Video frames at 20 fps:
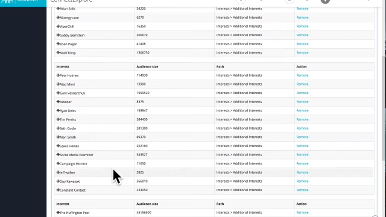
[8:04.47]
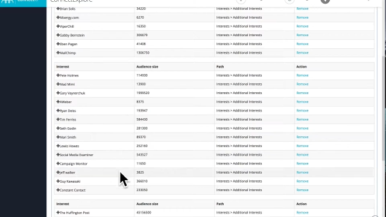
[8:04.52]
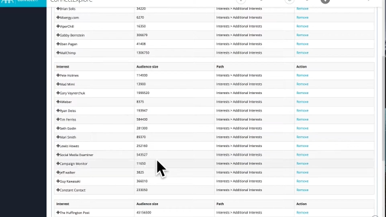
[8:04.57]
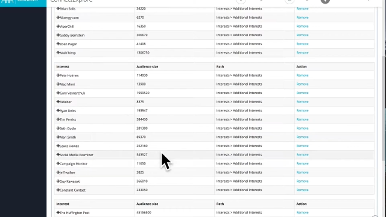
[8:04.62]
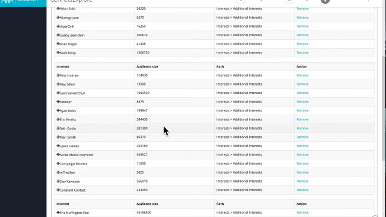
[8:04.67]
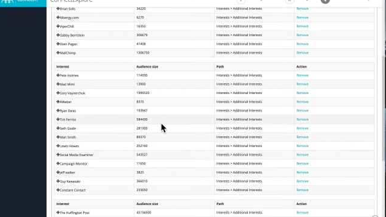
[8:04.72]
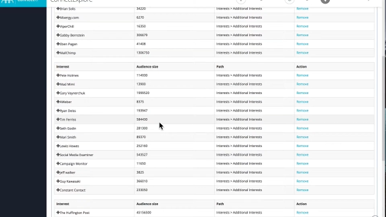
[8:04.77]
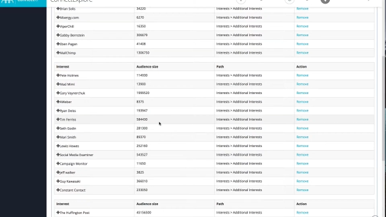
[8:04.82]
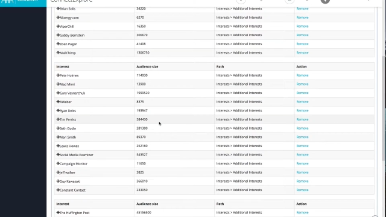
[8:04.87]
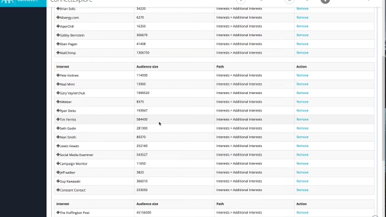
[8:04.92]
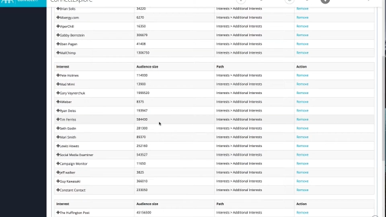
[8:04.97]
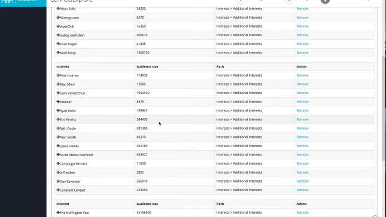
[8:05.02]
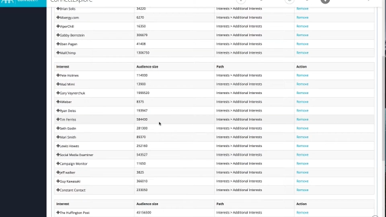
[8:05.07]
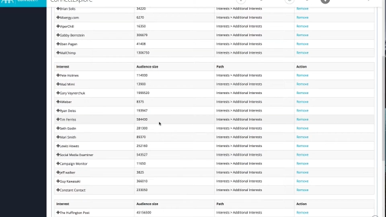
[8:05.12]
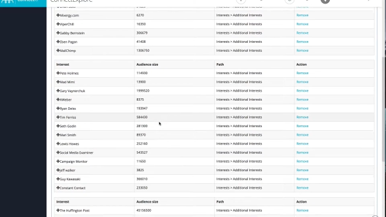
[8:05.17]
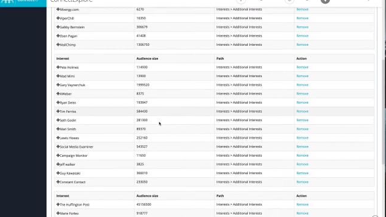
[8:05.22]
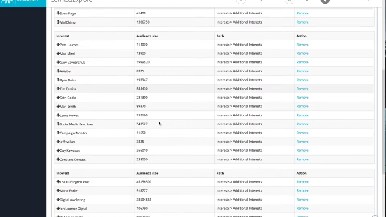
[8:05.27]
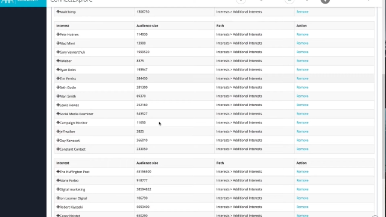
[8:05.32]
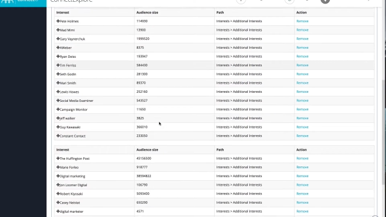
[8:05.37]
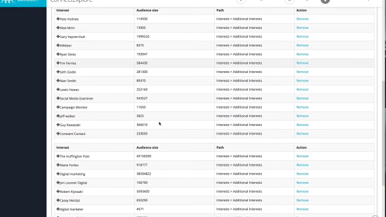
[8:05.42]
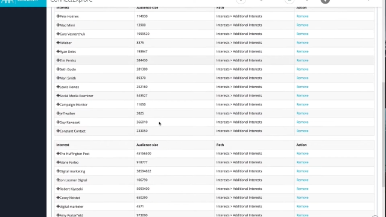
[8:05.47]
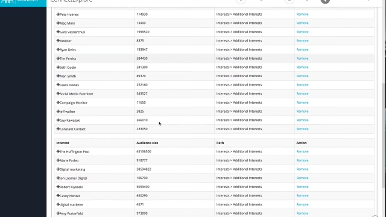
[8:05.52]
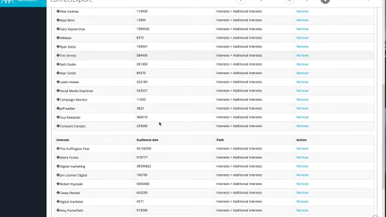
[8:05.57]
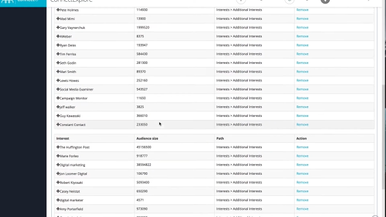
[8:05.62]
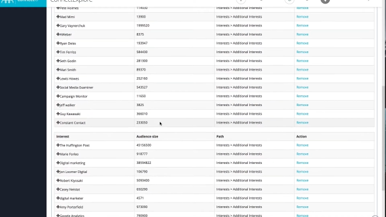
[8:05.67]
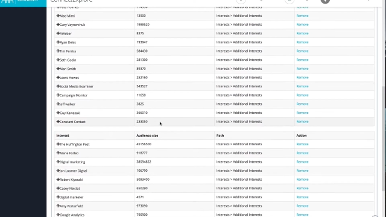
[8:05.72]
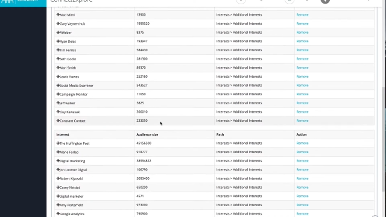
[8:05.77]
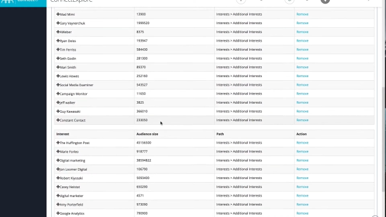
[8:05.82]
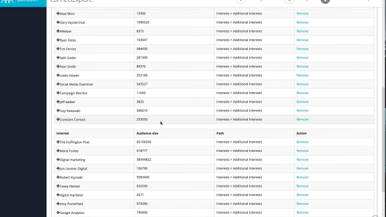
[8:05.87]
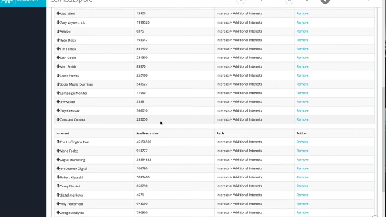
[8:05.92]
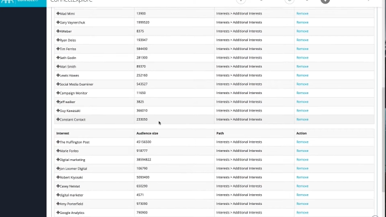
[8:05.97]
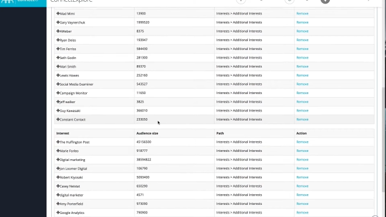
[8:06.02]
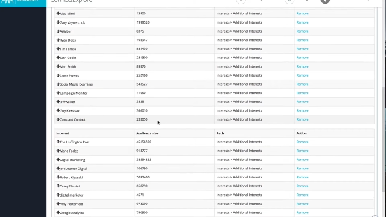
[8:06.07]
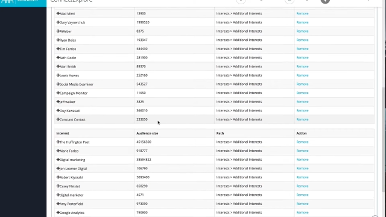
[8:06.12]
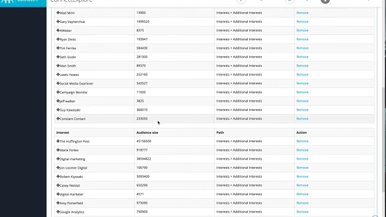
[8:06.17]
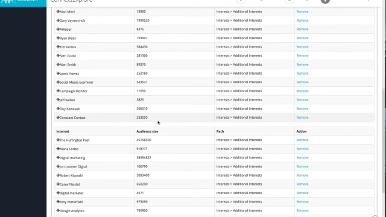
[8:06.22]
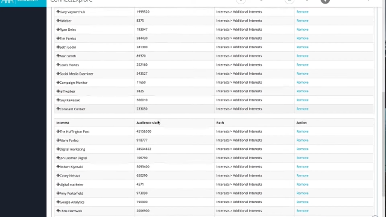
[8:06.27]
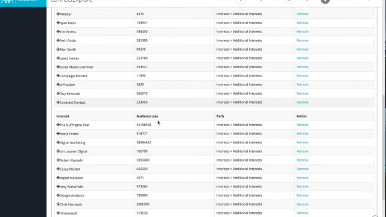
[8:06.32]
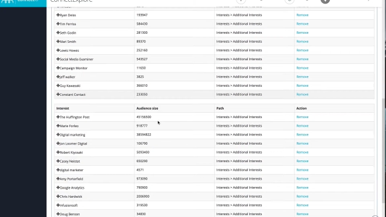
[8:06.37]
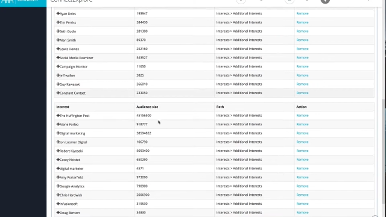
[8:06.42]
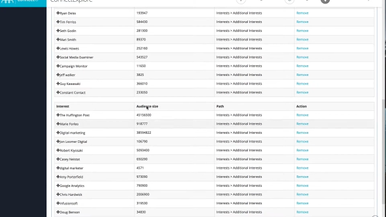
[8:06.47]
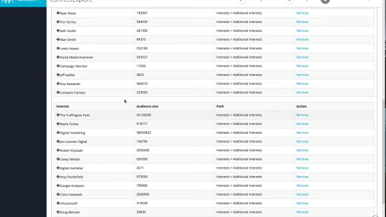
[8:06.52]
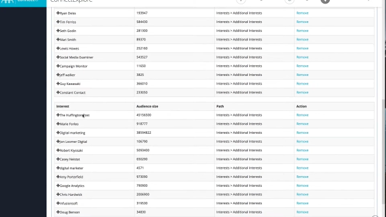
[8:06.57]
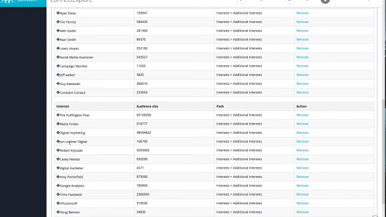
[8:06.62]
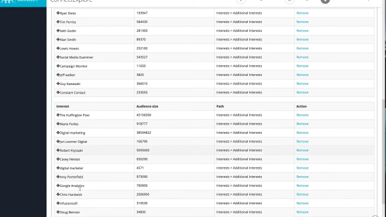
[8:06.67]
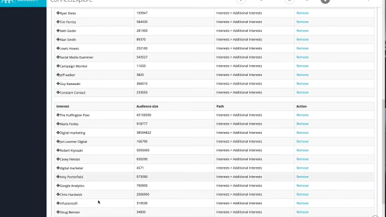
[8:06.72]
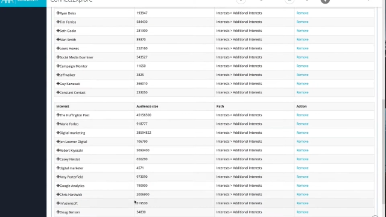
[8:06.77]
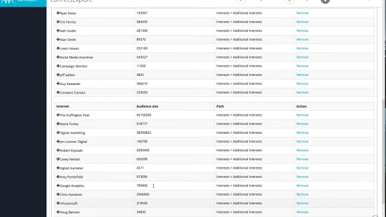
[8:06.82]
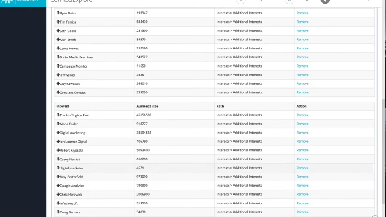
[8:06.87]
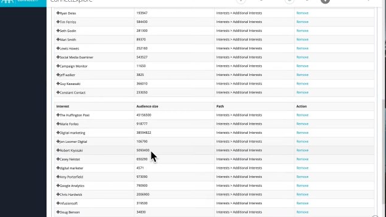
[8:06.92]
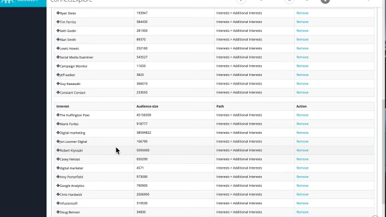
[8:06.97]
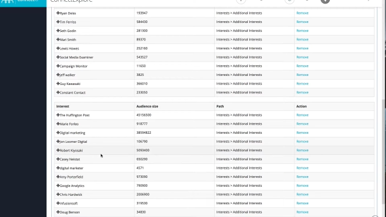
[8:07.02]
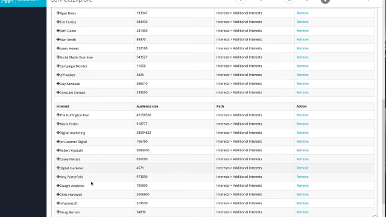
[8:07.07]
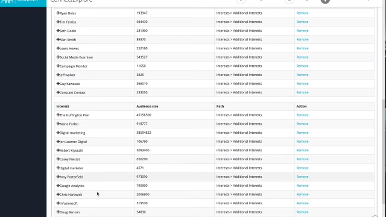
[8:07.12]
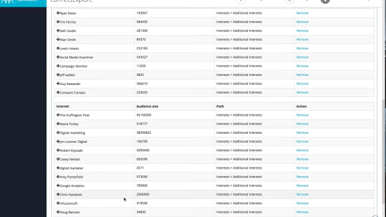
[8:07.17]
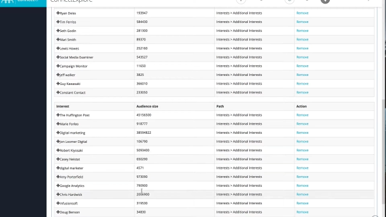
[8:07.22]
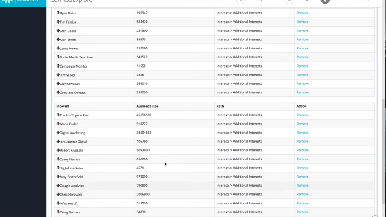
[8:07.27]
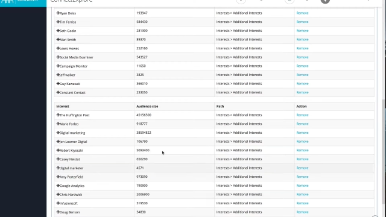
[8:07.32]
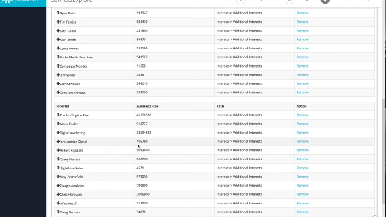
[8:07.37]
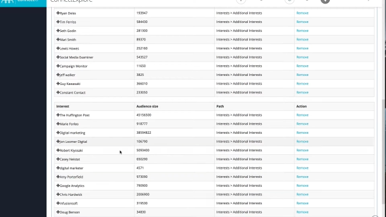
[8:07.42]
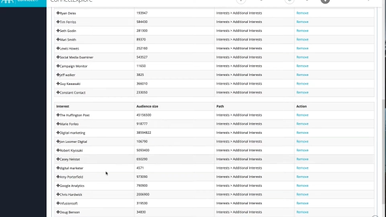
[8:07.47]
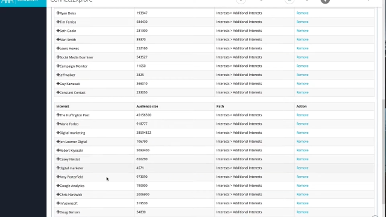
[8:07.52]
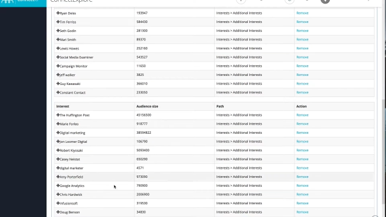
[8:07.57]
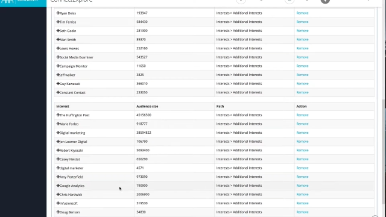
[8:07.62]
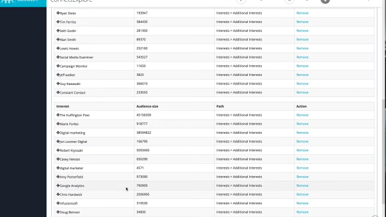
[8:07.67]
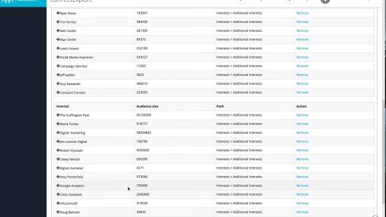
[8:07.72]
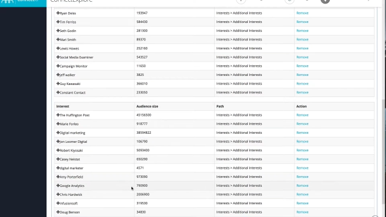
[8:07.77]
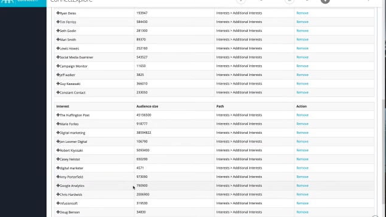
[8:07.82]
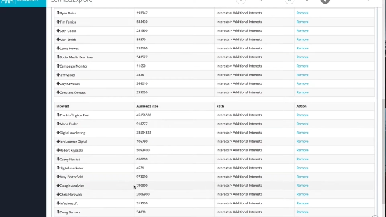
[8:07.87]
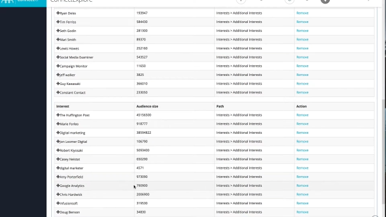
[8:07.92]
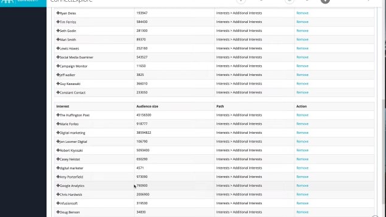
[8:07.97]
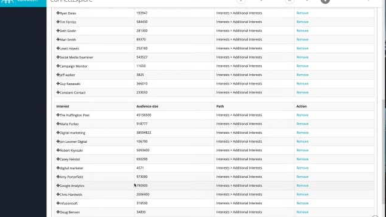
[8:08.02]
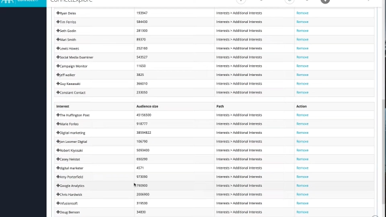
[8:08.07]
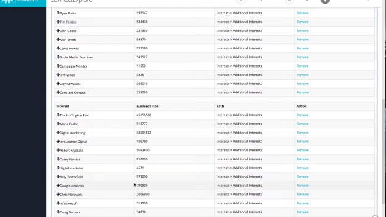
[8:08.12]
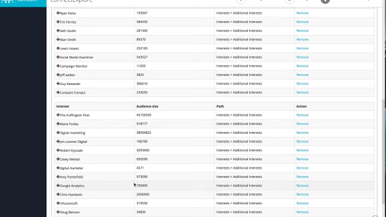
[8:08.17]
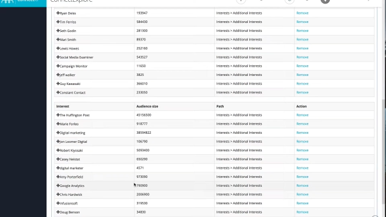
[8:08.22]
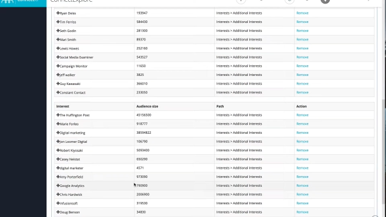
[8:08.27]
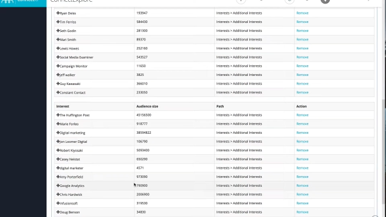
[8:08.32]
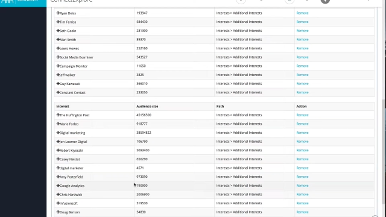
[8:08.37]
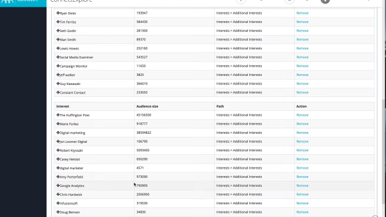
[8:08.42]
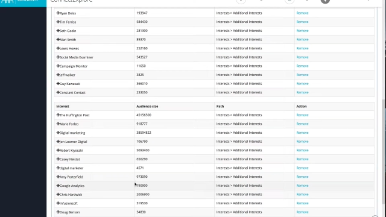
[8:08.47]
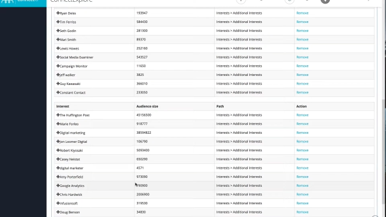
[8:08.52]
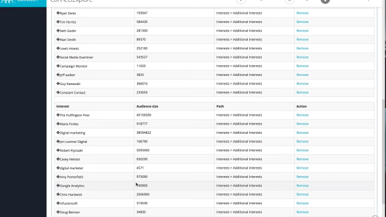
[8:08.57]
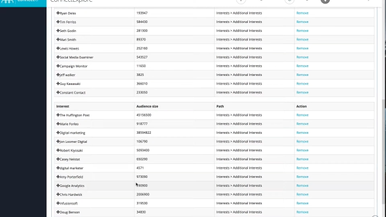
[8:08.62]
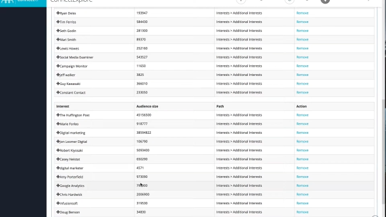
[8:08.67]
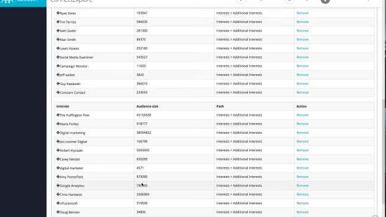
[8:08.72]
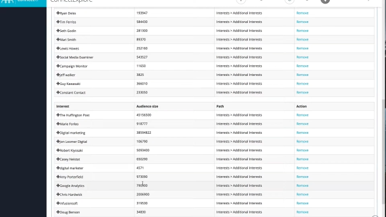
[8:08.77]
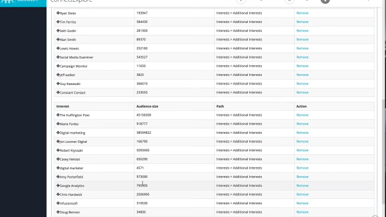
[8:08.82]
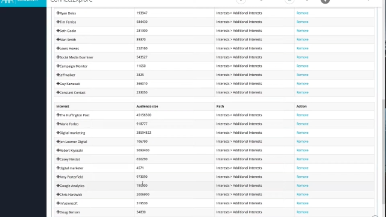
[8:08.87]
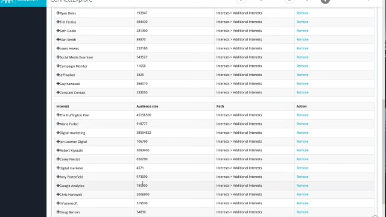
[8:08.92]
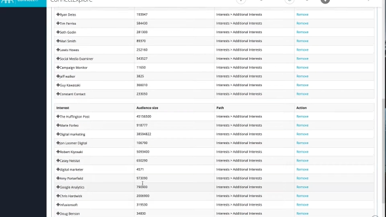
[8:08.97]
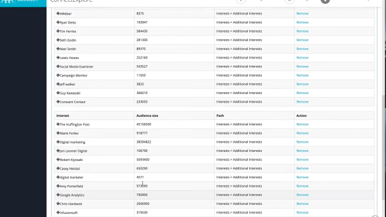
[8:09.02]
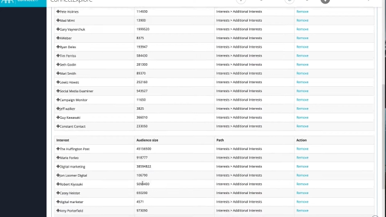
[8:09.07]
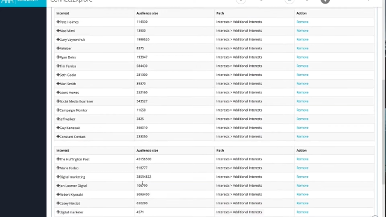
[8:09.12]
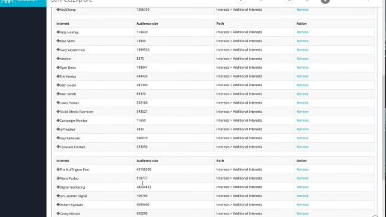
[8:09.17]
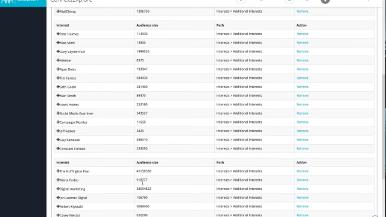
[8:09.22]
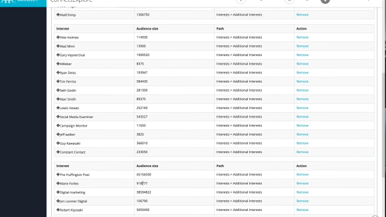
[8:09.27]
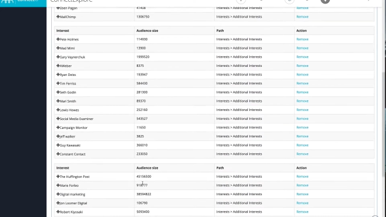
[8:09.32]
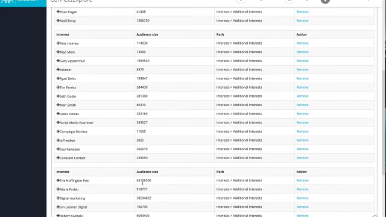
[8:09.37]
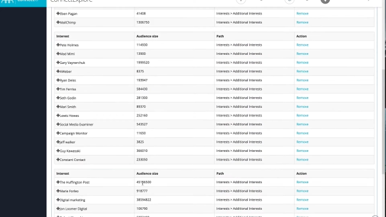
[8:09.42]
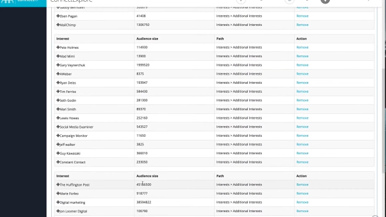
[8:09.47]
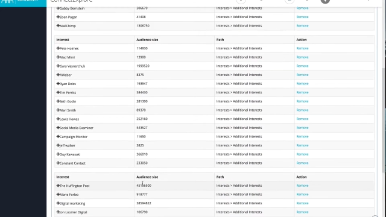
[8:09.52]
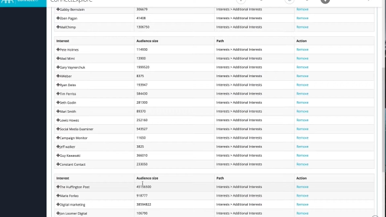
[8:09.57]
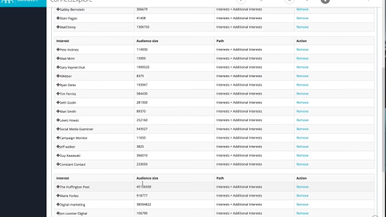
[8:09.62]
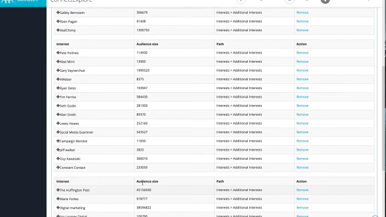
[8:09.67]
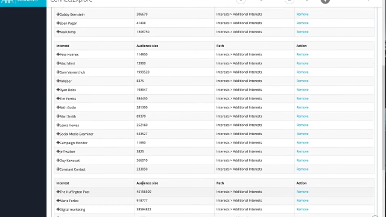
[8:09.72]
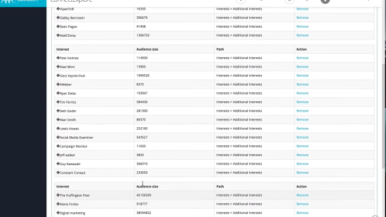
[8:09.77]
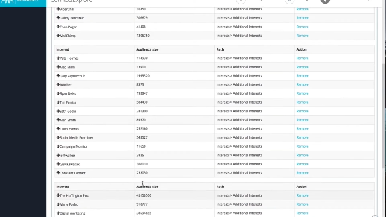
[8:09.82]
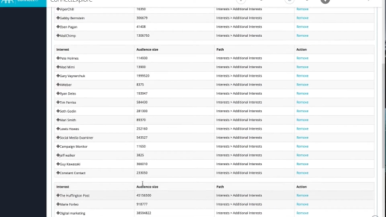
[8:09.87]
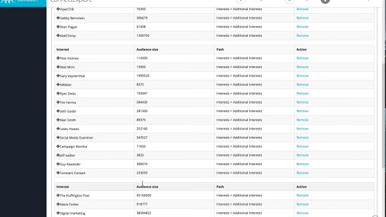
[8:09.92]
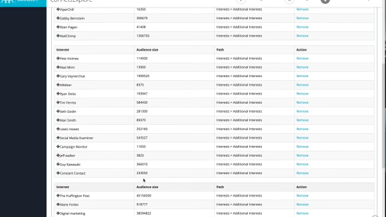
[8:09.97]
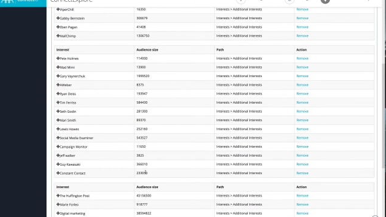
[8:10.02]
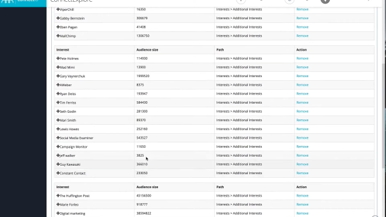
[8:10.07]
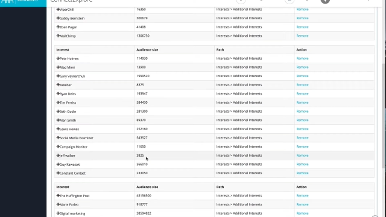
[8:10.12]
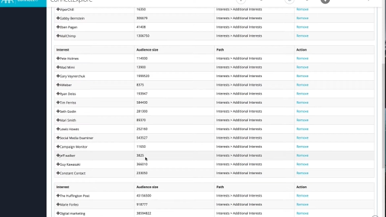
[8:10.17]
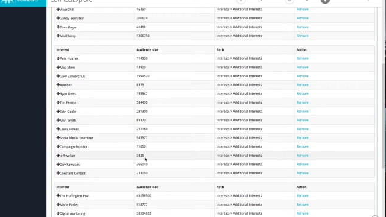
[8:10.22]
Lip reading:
(no speaker visible)